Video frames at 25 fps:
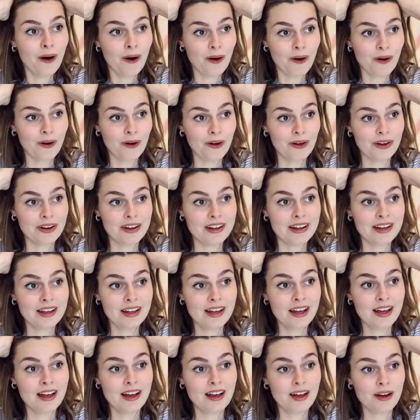on
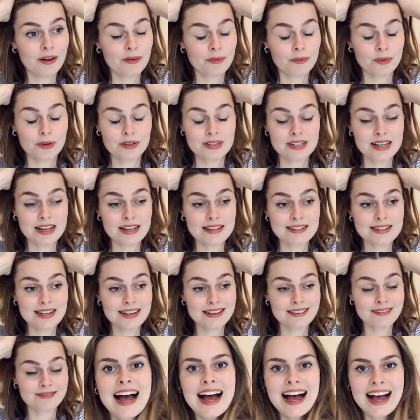what day is
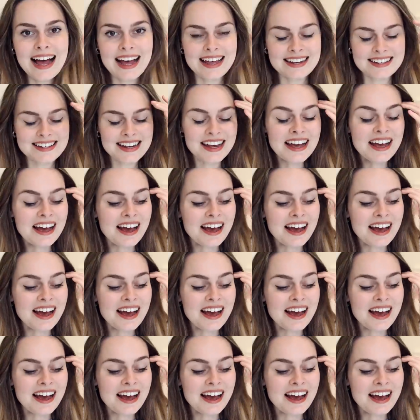it? And